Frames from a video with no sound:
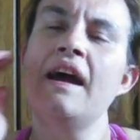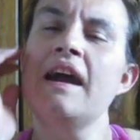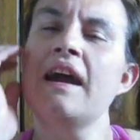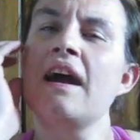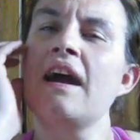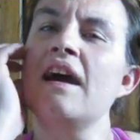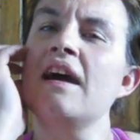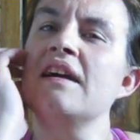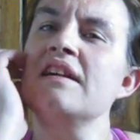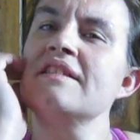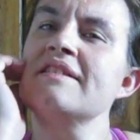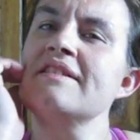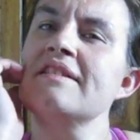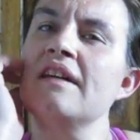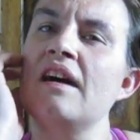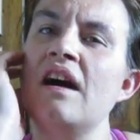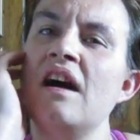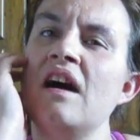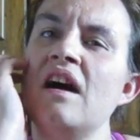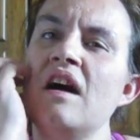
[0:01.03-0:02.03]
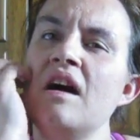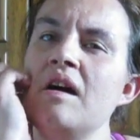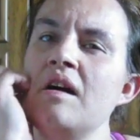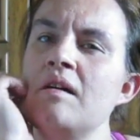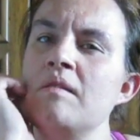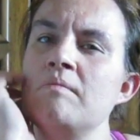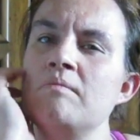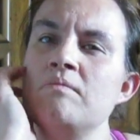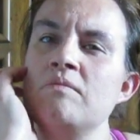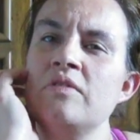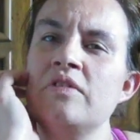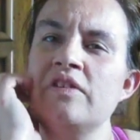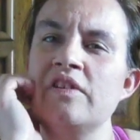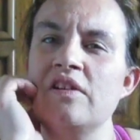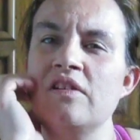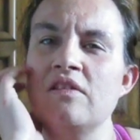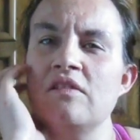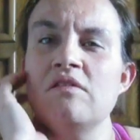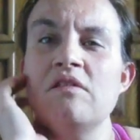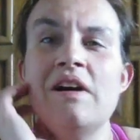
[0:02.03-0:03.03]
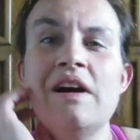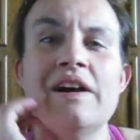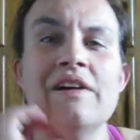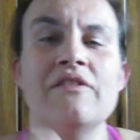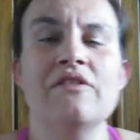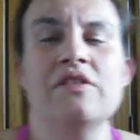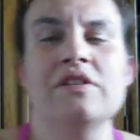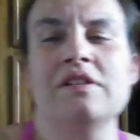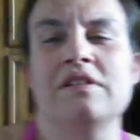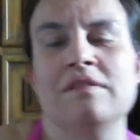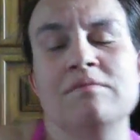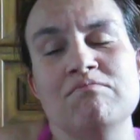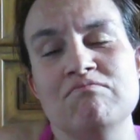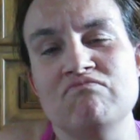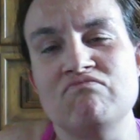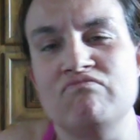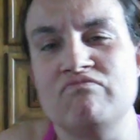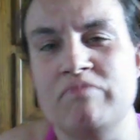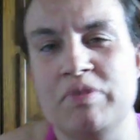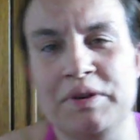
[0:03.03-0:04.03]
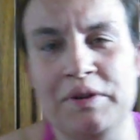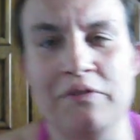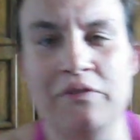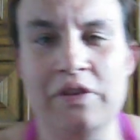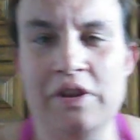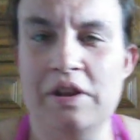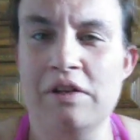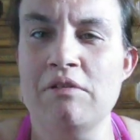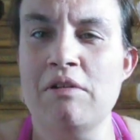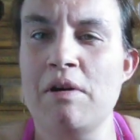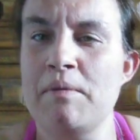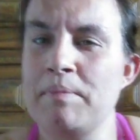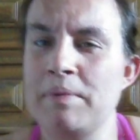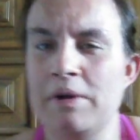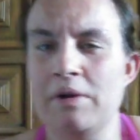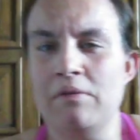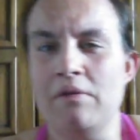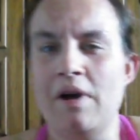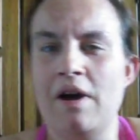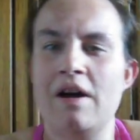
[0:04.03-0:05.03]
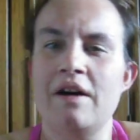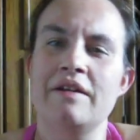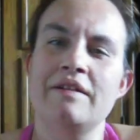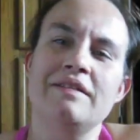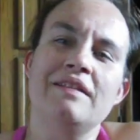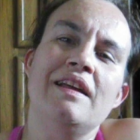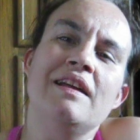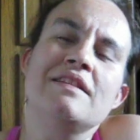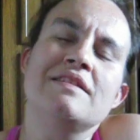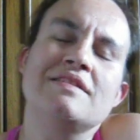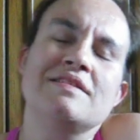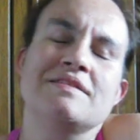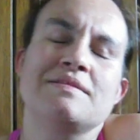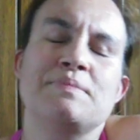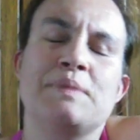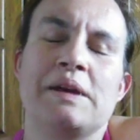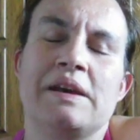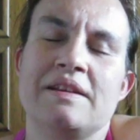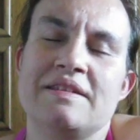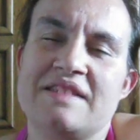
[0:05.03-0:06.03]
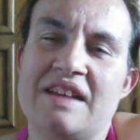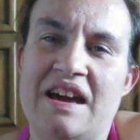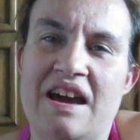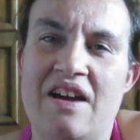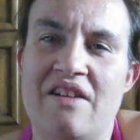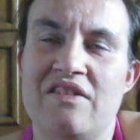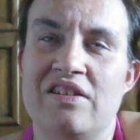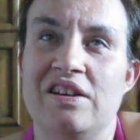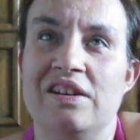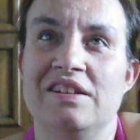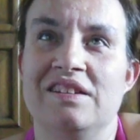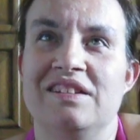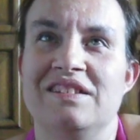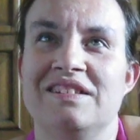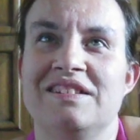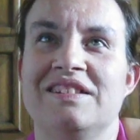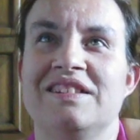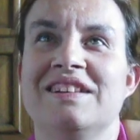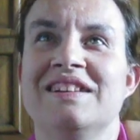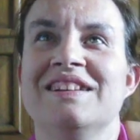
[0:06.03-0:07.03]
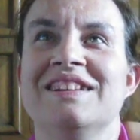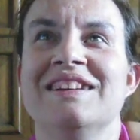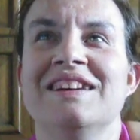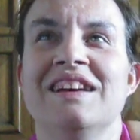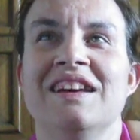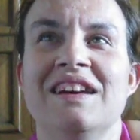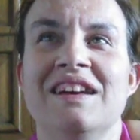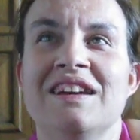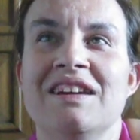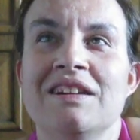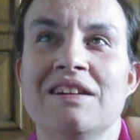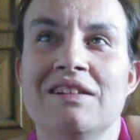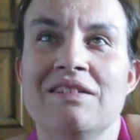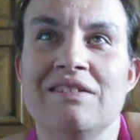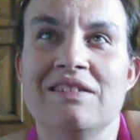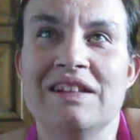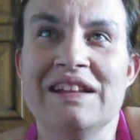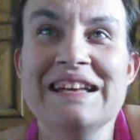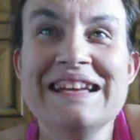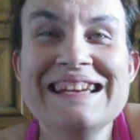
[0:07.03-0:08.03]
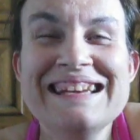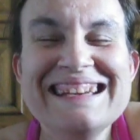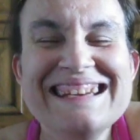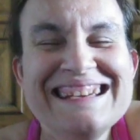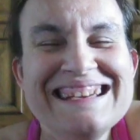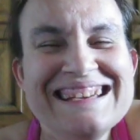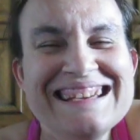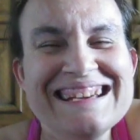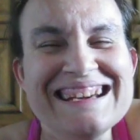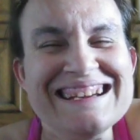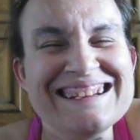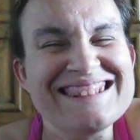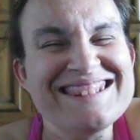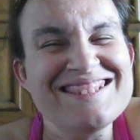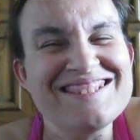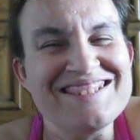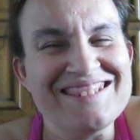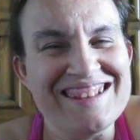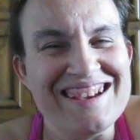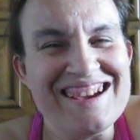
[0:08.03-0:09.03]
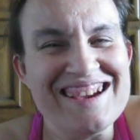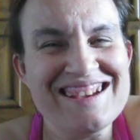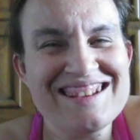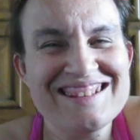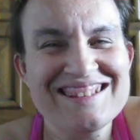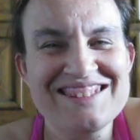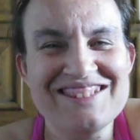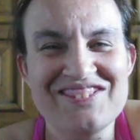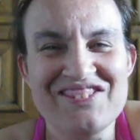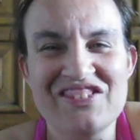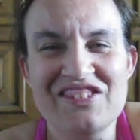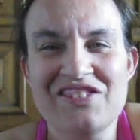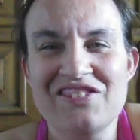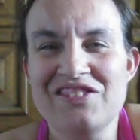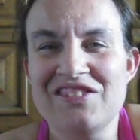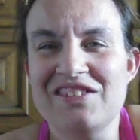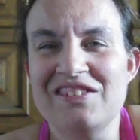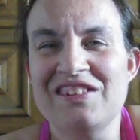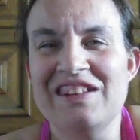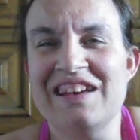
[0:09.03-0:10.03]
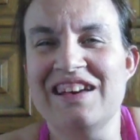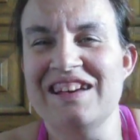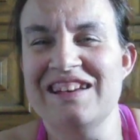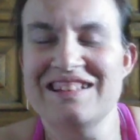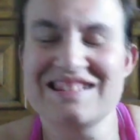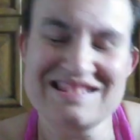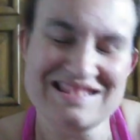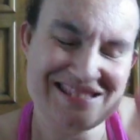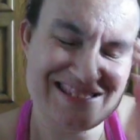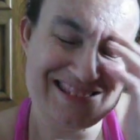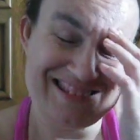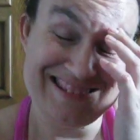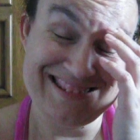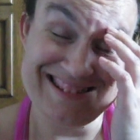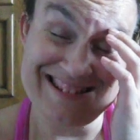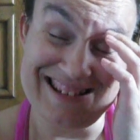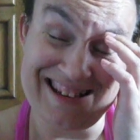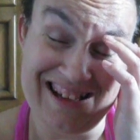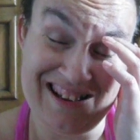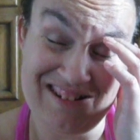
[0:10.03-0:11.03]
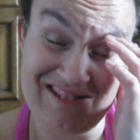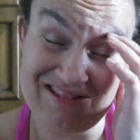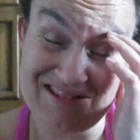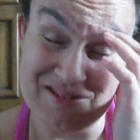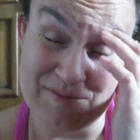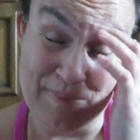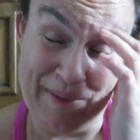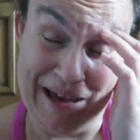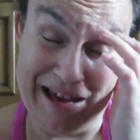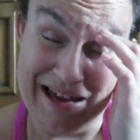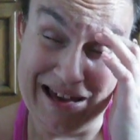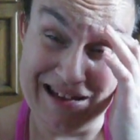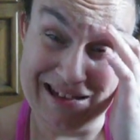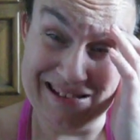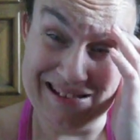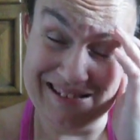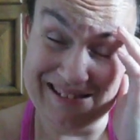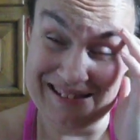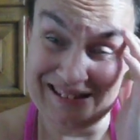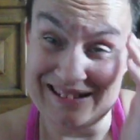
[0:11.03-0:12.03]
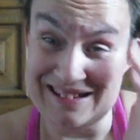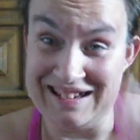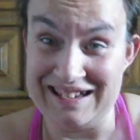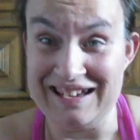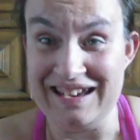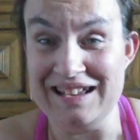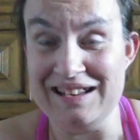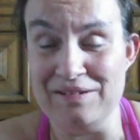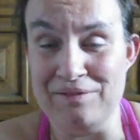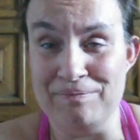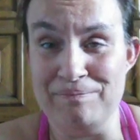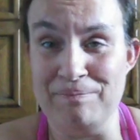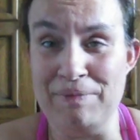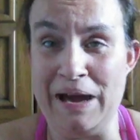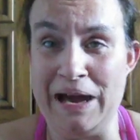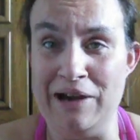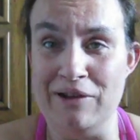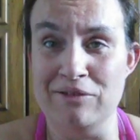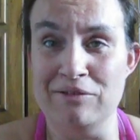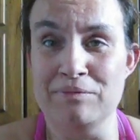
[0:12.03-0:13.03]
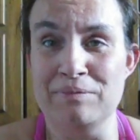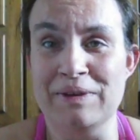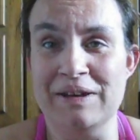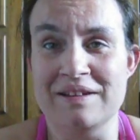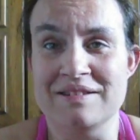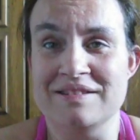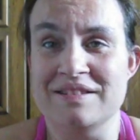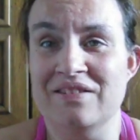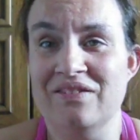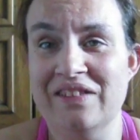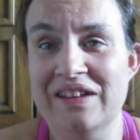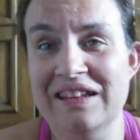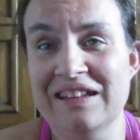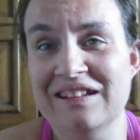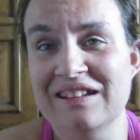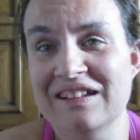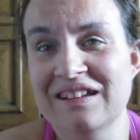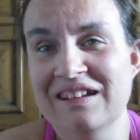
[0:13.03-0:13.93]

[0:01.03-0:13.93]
Hey guys, um, so I haven't put a video up in a while, and that's just because I haven't really exercised for a few days. I know it's bad. I gained a pound because of it.